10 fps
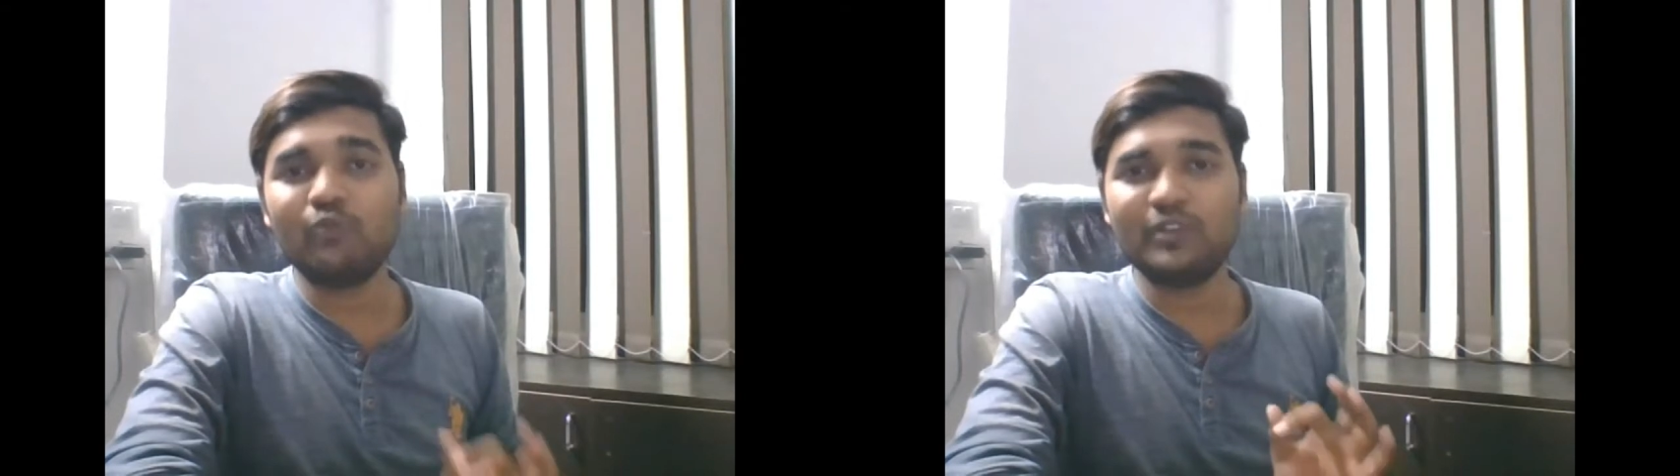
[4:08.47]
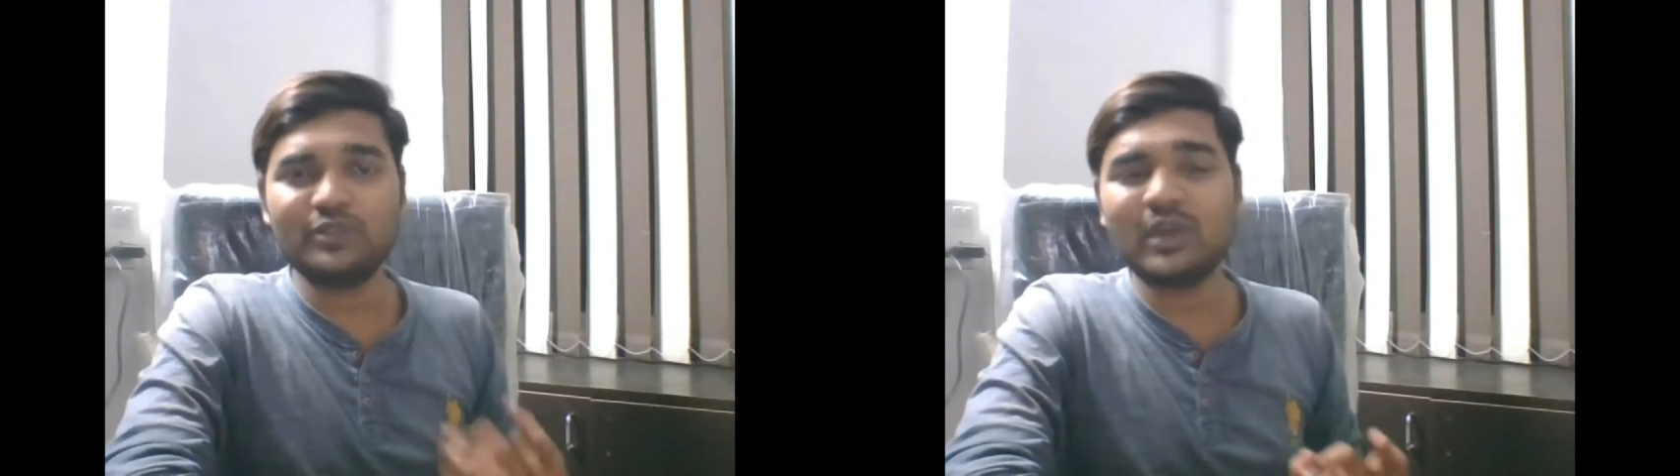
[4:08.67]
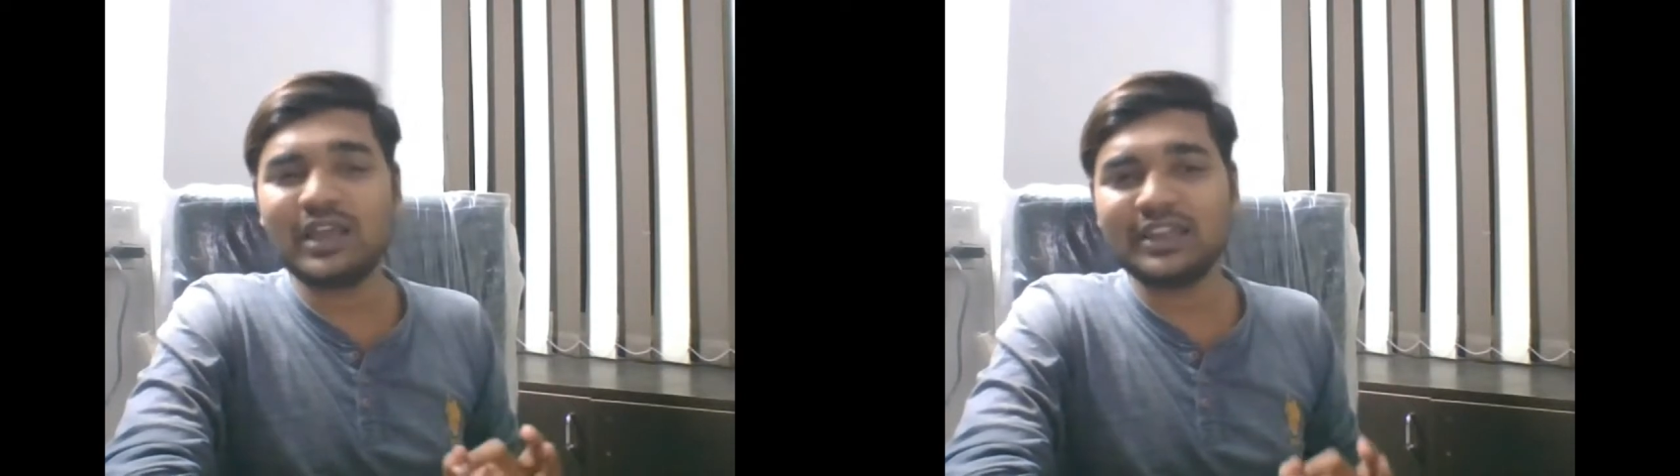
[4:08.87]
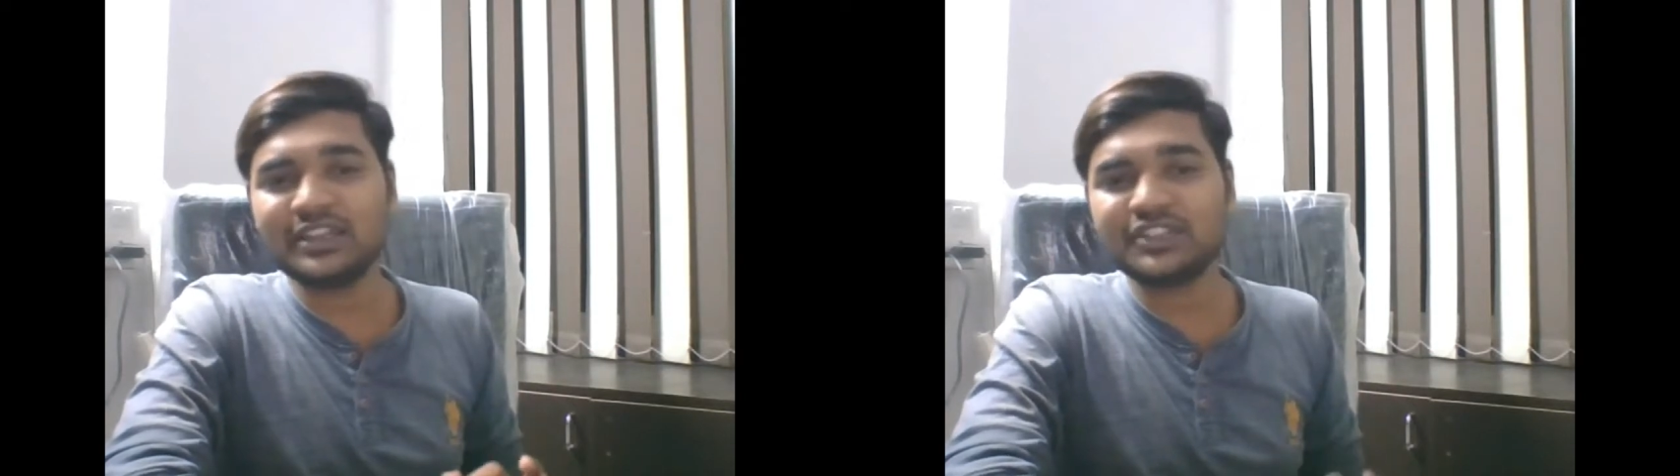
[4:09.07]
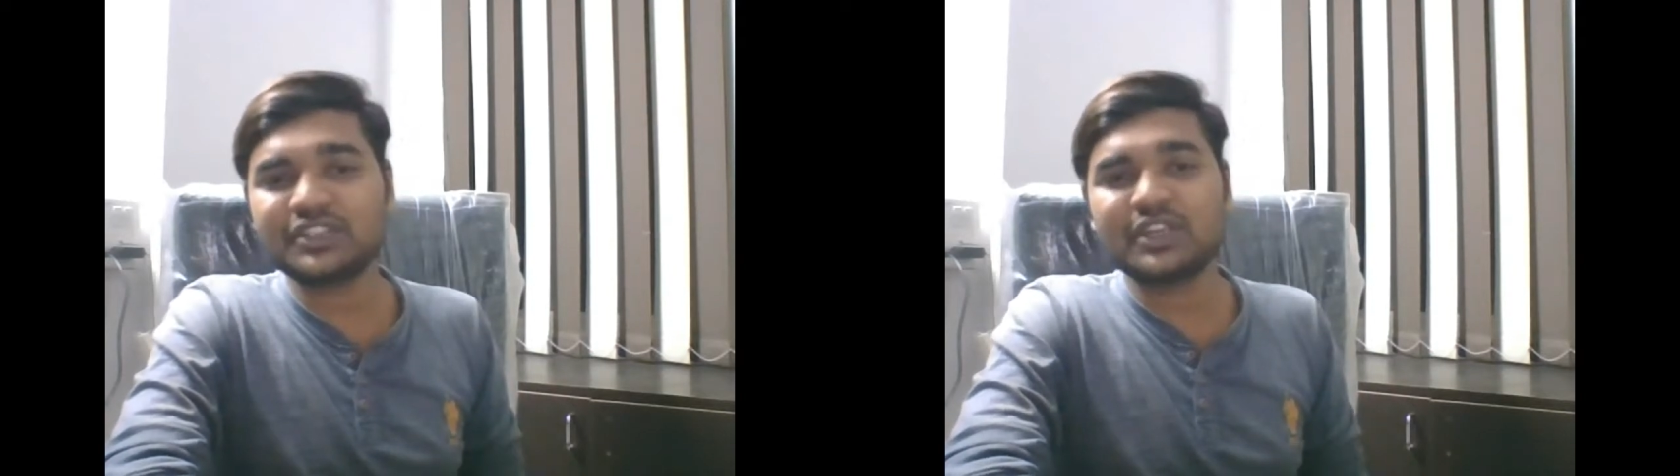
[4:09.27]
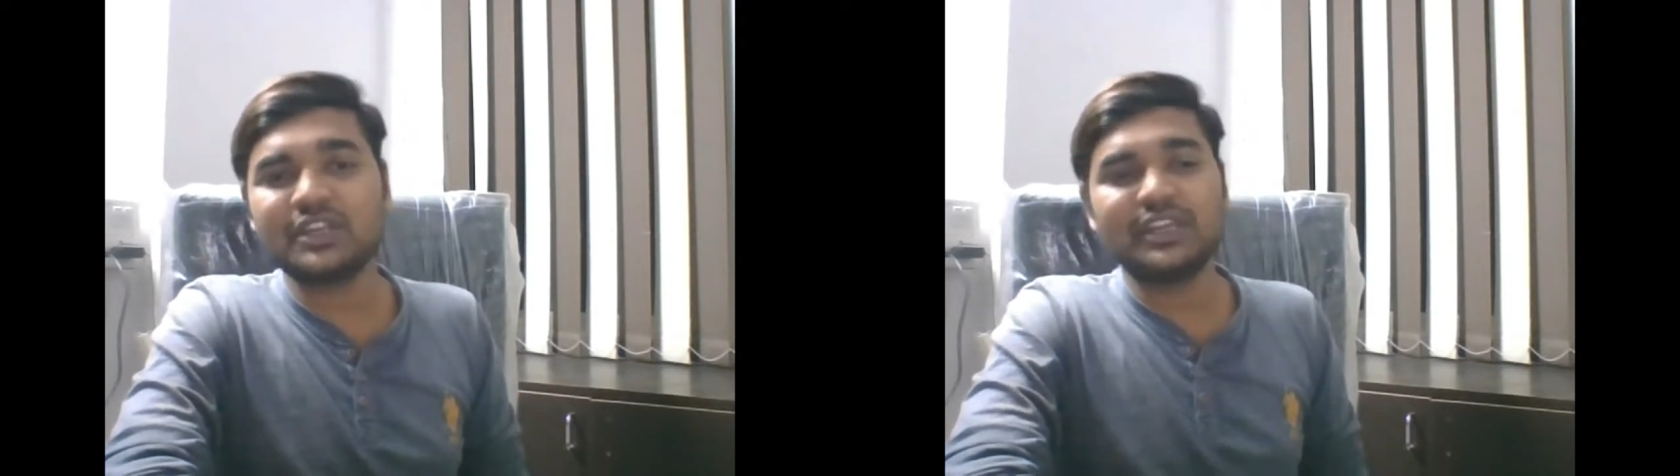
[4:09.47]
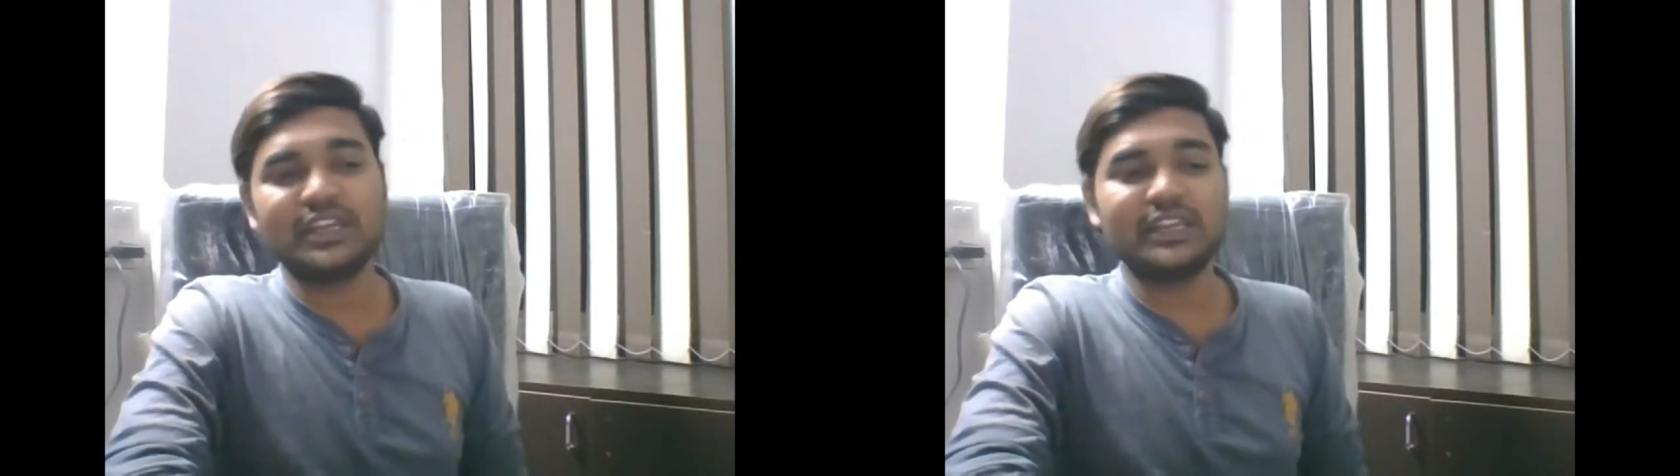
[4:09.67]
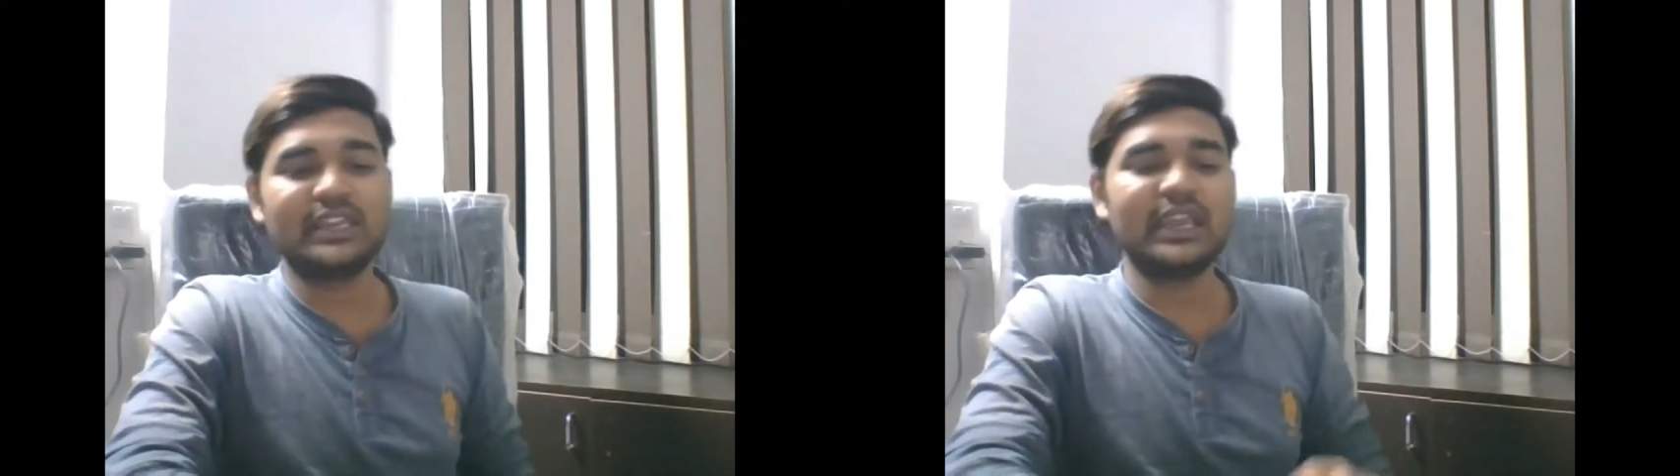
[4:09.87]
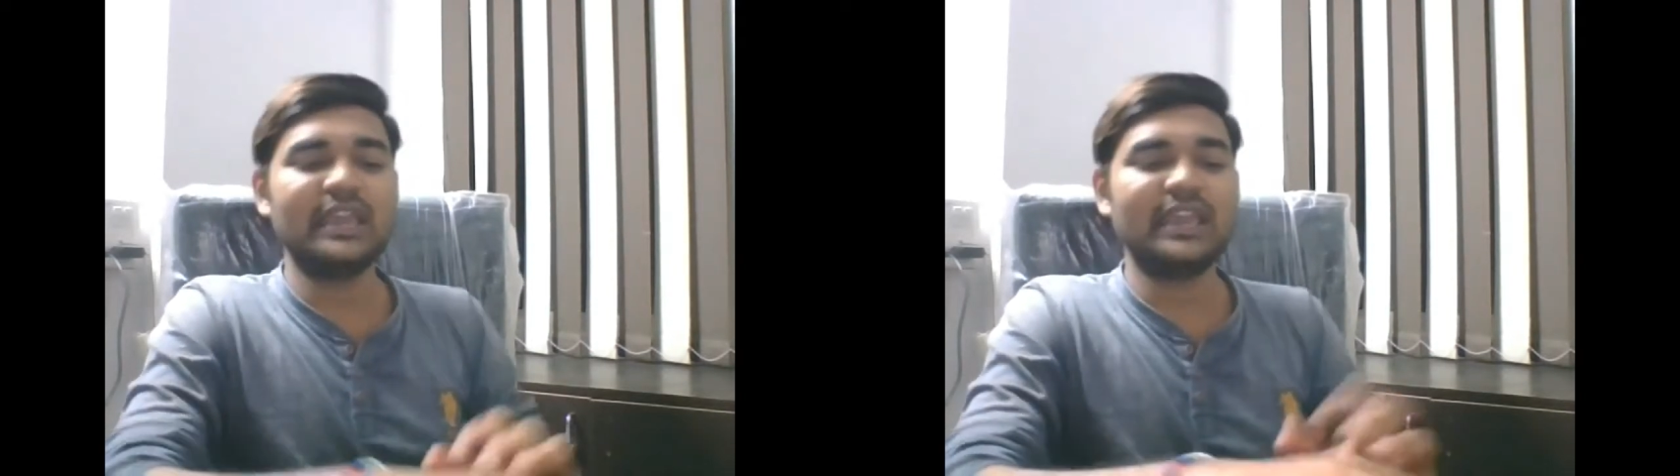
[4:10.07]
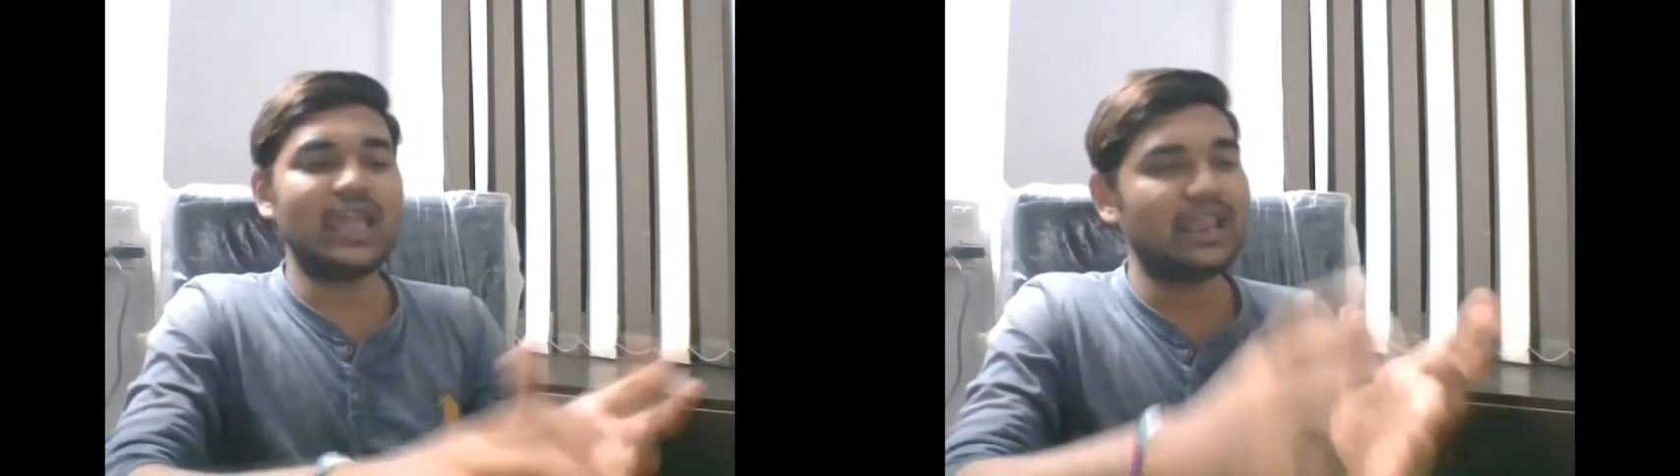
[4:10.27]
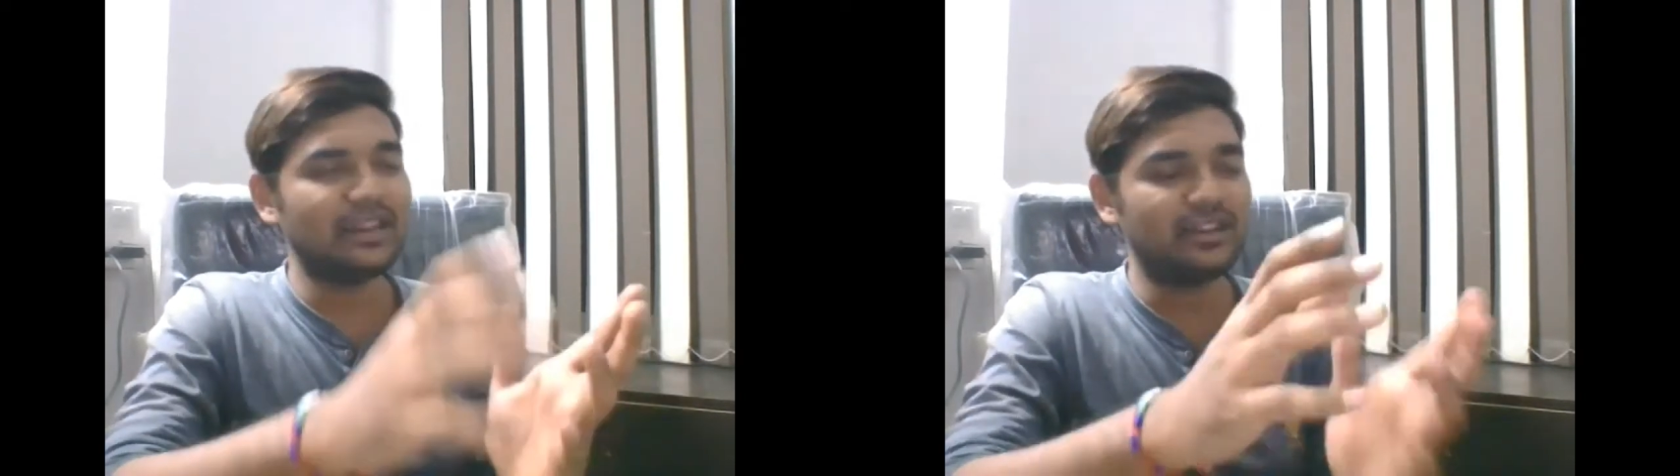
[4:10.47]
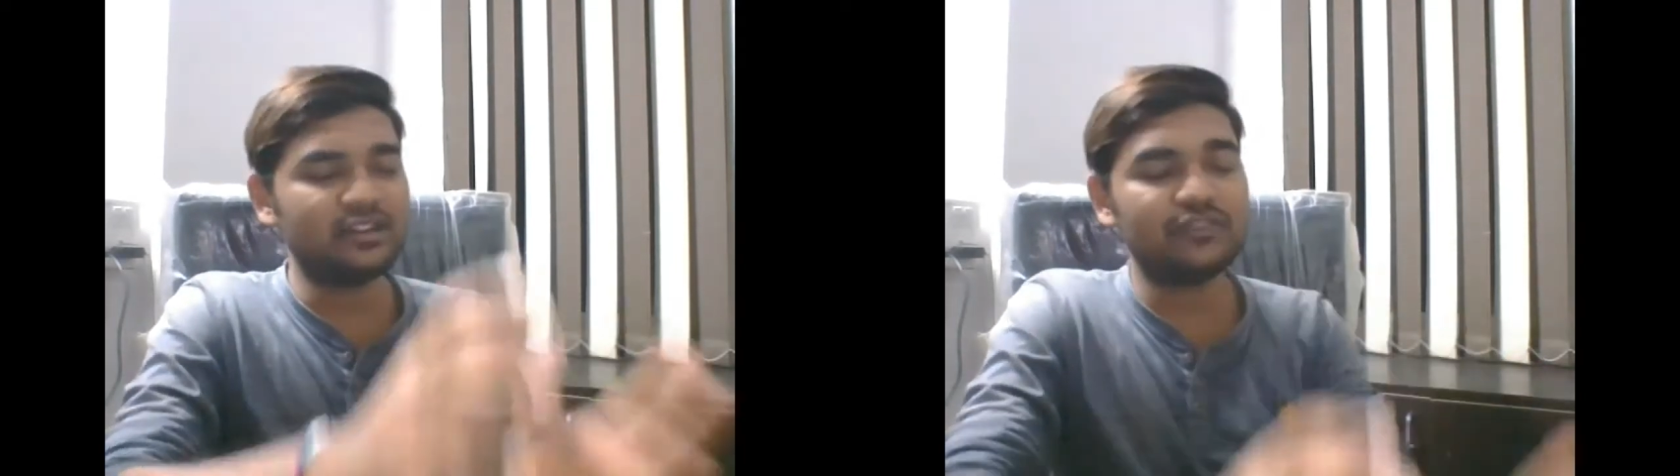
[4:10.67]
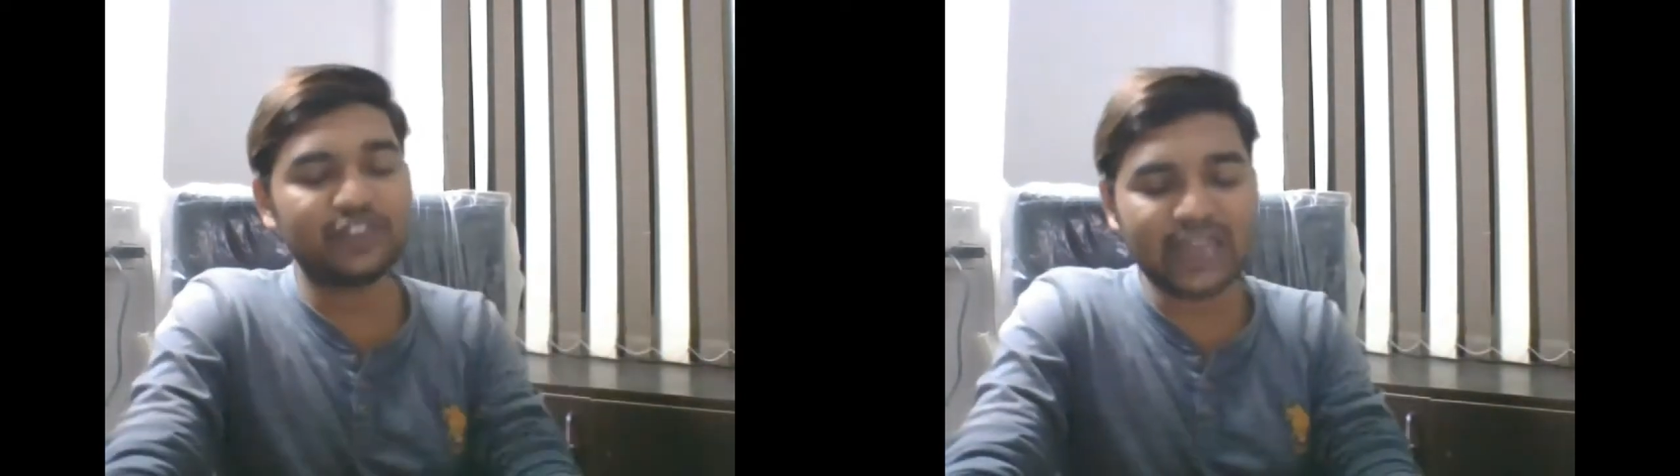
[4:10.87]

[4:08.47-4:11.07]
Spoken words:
With Varnish, it can handle